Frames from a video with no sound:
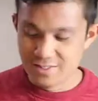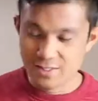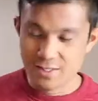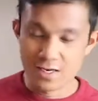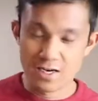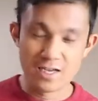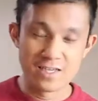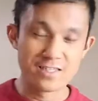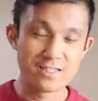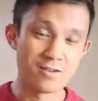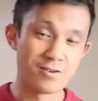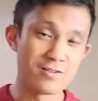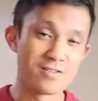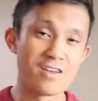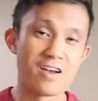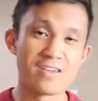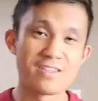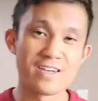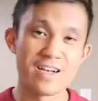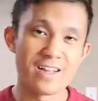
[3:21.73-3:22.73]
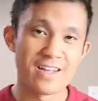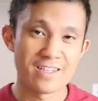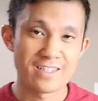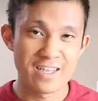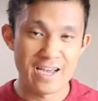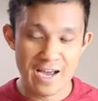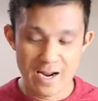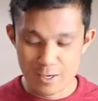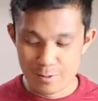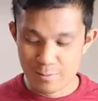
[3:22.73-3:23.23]
just a nice little touch I like
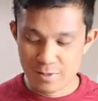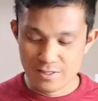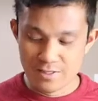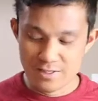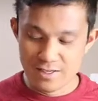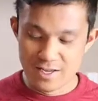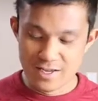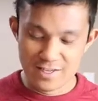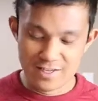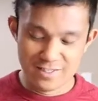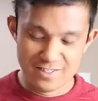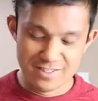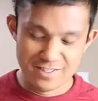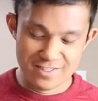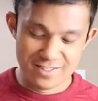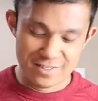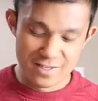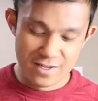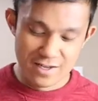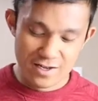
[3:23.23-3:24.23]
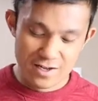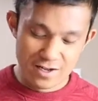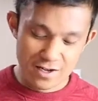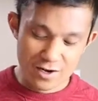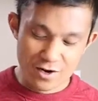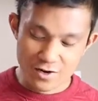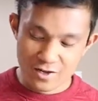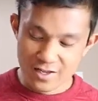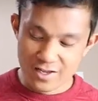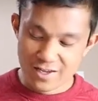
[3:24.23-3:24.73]
to add on my steak is just
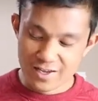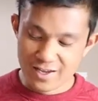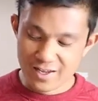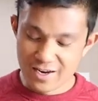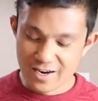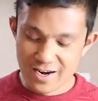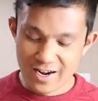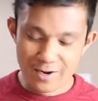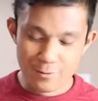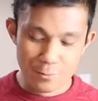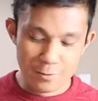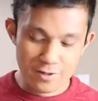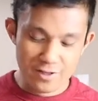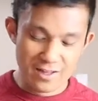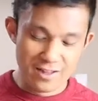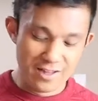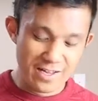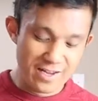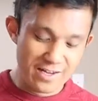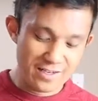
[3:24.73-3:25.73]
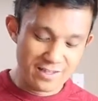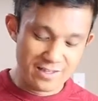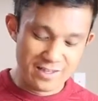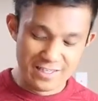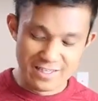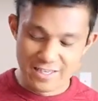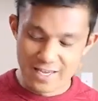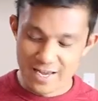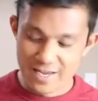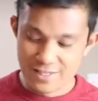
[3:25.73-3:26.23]
cooking it. And I really like
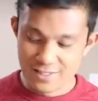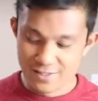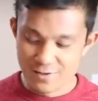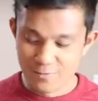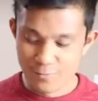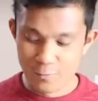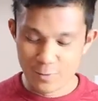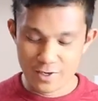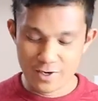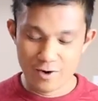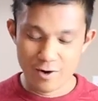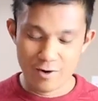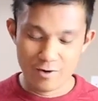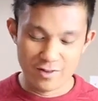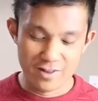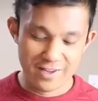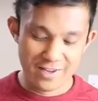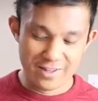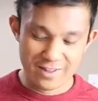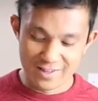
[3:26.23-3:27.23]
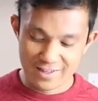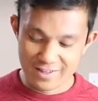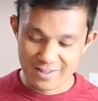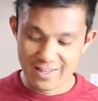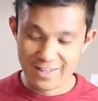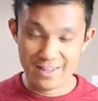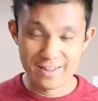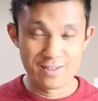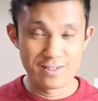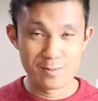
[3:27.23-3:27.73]
the taste of when garlic,
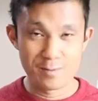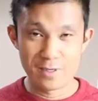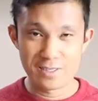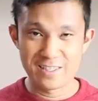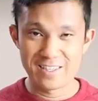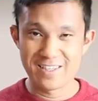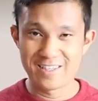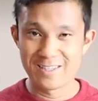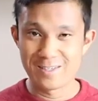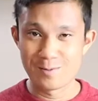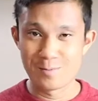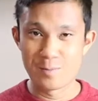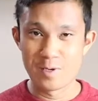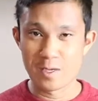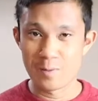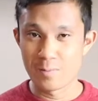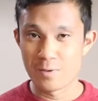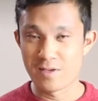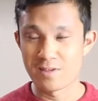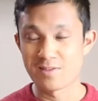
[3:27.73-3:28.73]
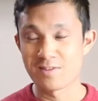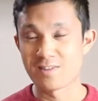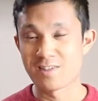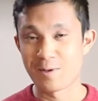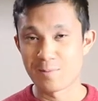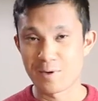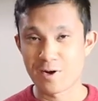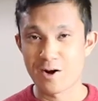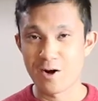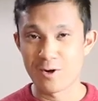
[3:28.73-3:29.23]
and especially these big pieces,
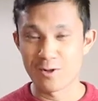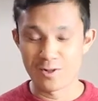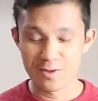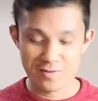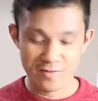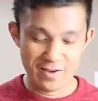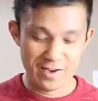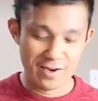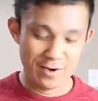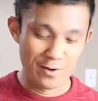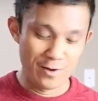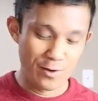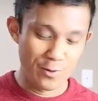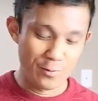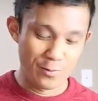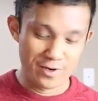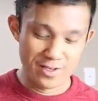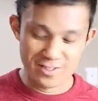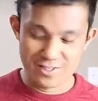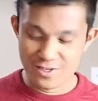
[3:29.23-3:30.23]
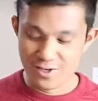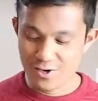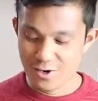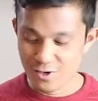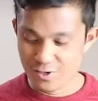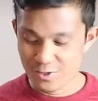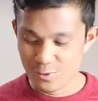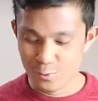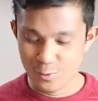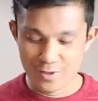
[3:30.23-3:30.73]
I'm a garlic fan, when it's
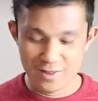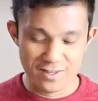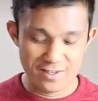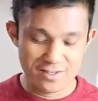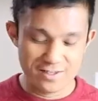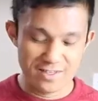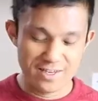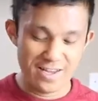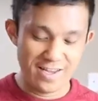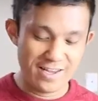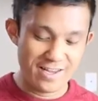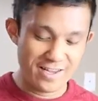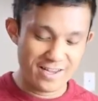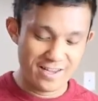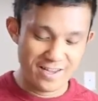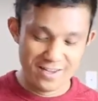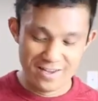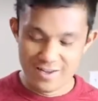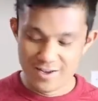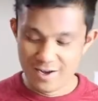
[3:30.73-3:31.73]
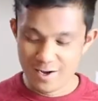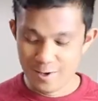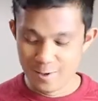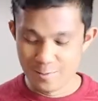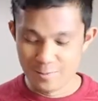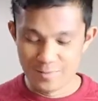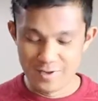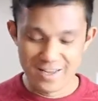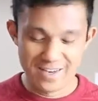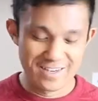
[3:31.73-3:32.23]
cooked with the steak.
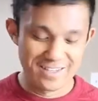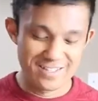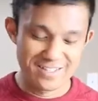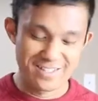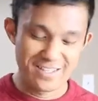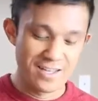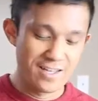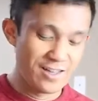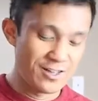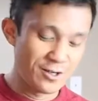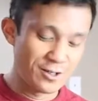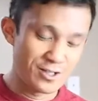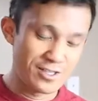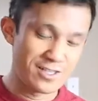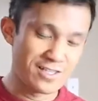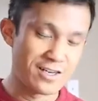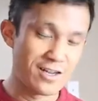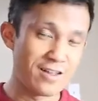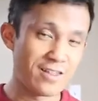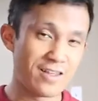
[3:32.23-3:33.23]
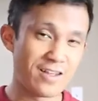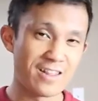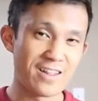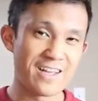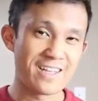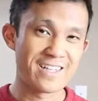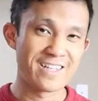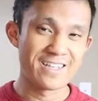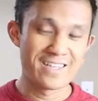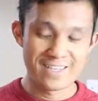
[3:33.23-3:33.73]
Um, and it's there's just nothing
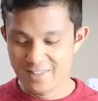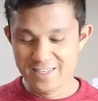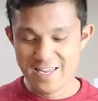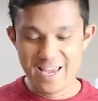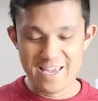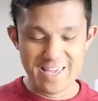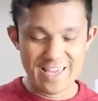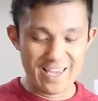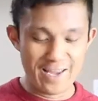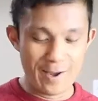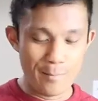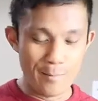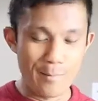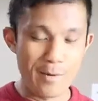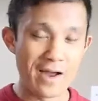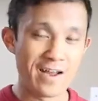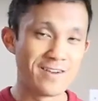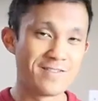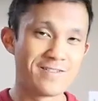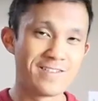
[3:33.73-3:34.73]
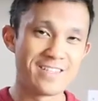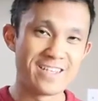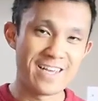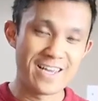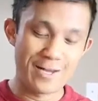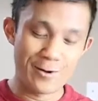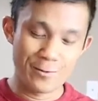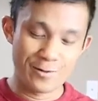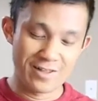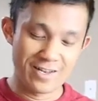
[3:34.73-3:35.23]
like taking a bite of
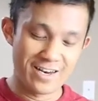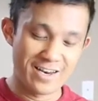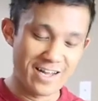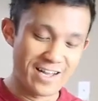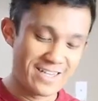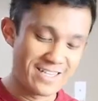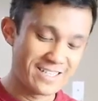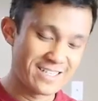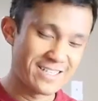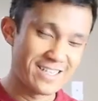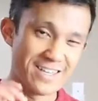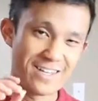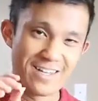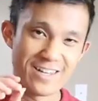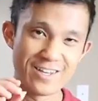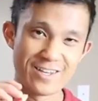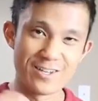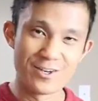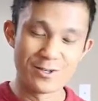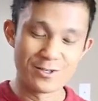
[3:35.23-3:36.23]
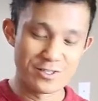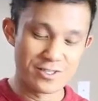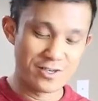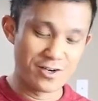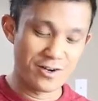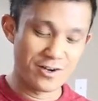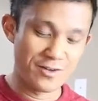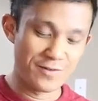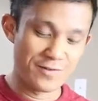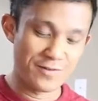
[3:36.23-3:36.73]
steak with a nice little
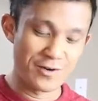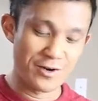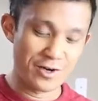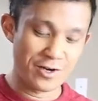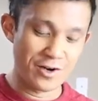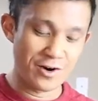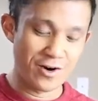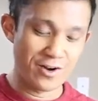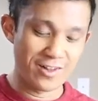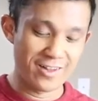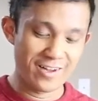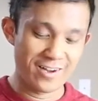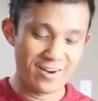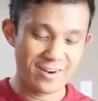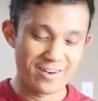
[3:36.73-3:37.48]
chunk of cooked garlic